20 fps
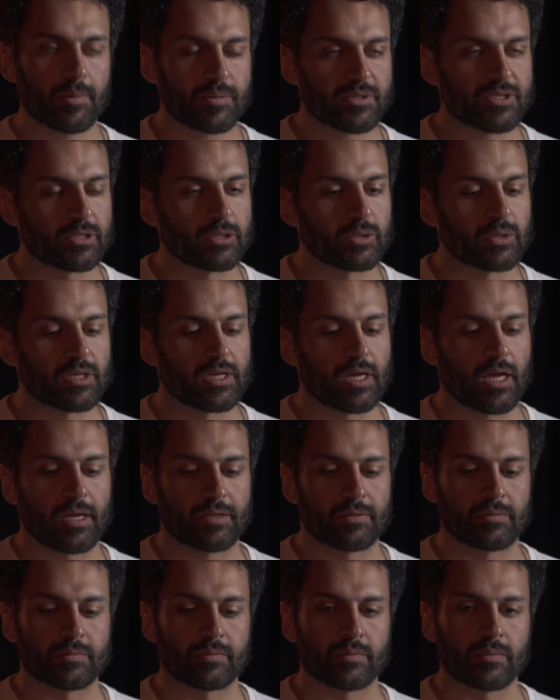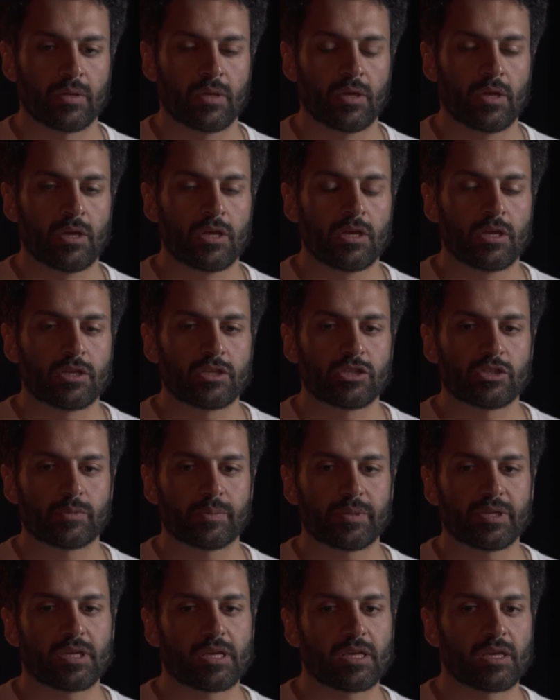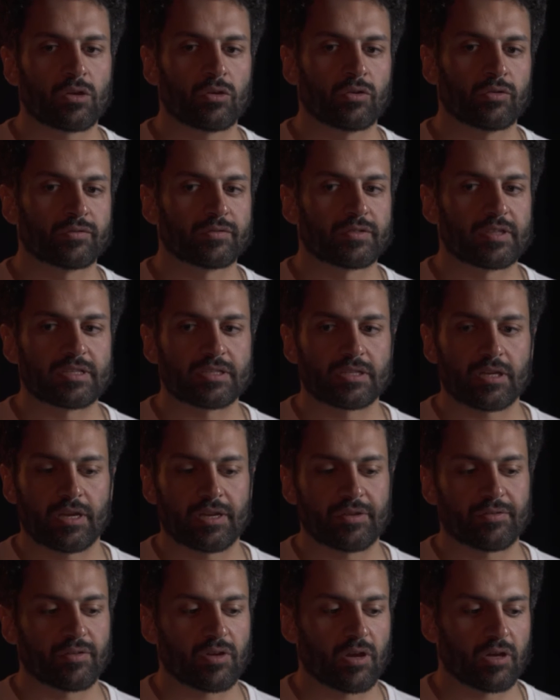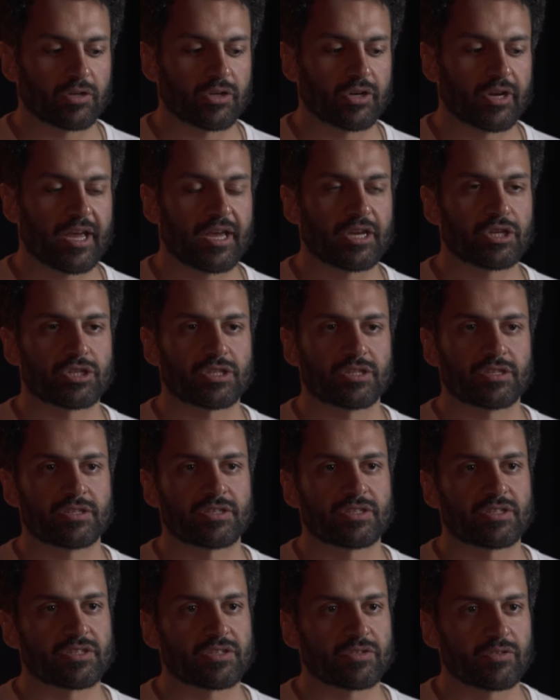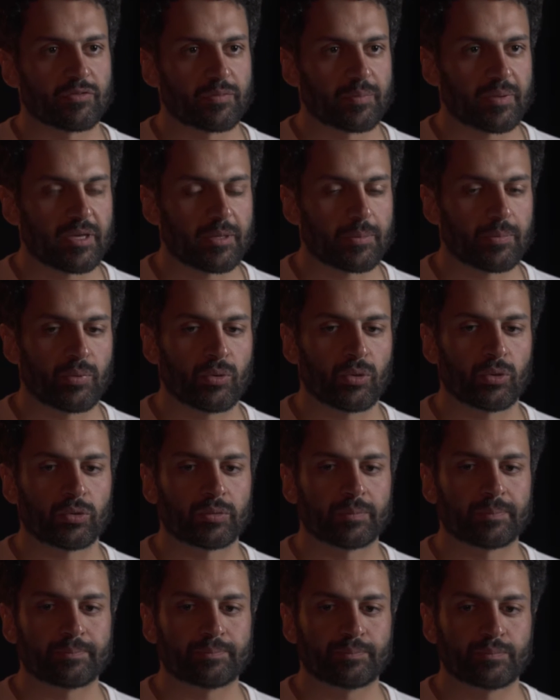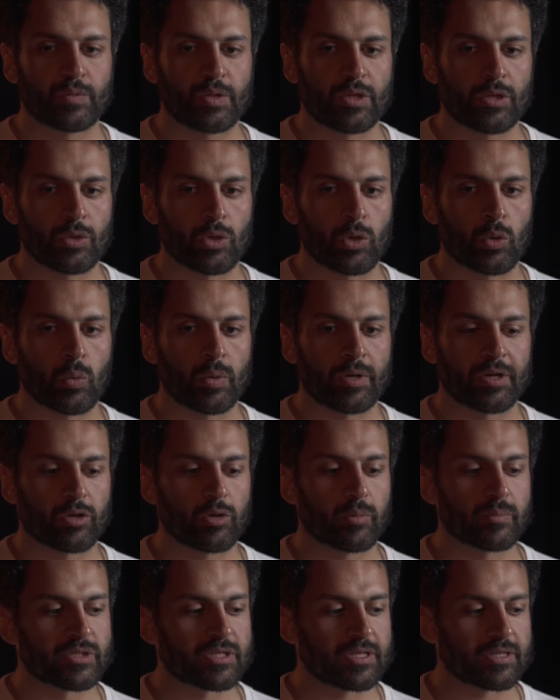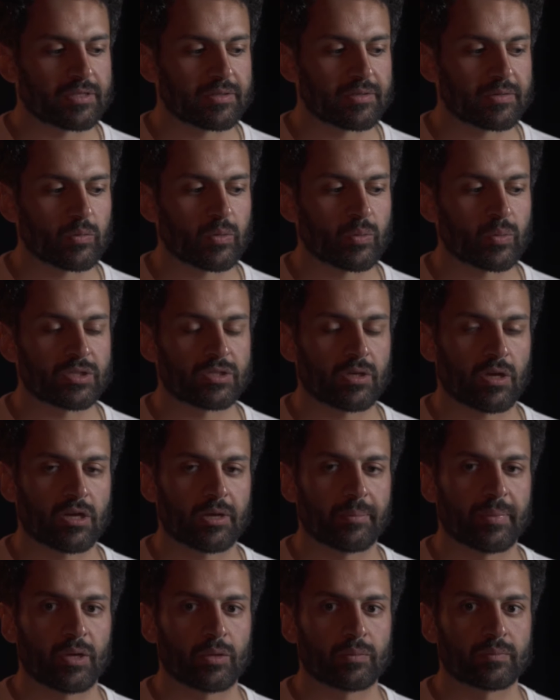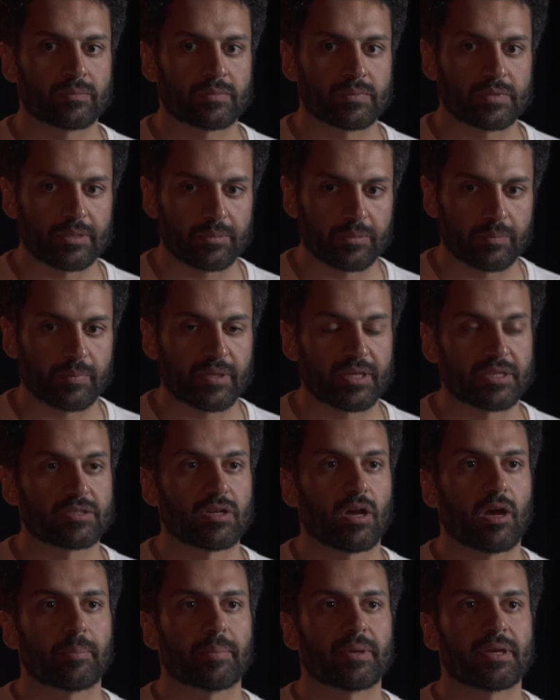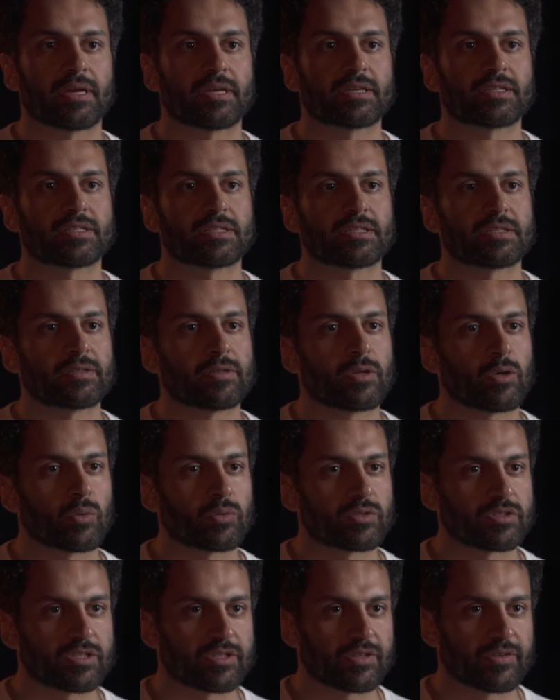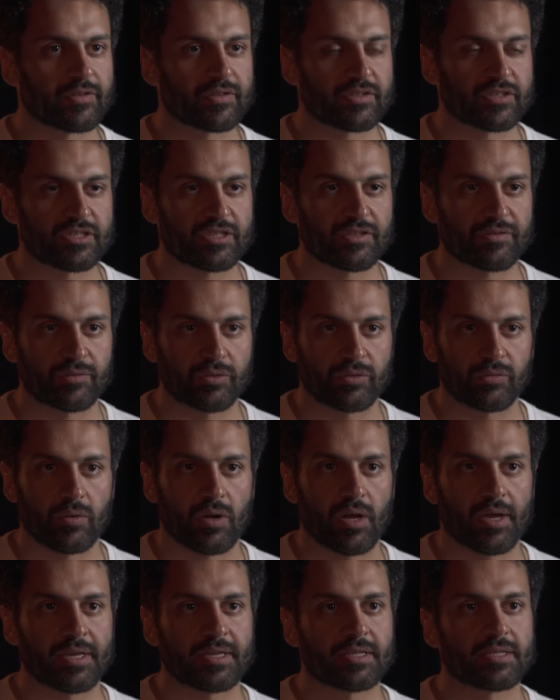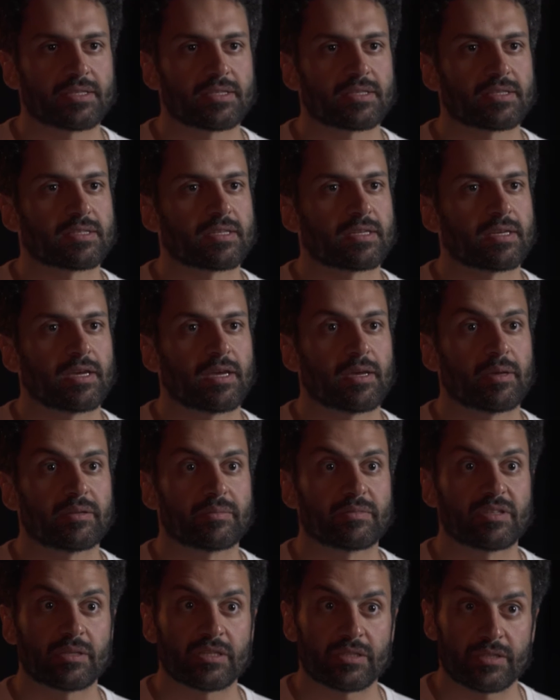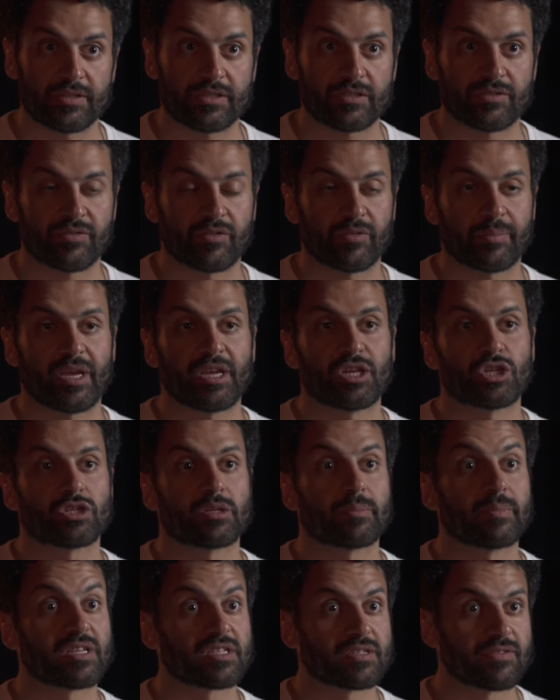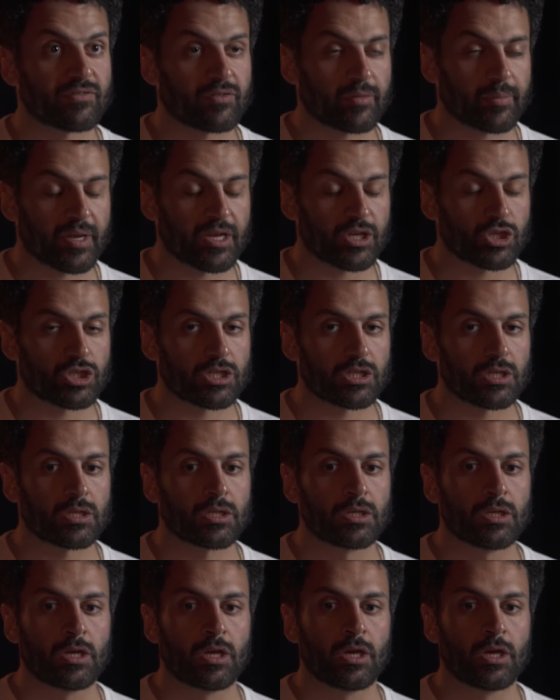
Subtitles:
Absolutely. And speaking of these kind of congregations of people, when it comes to when we talk about the big topics, civil rights, disinformation, misinformation,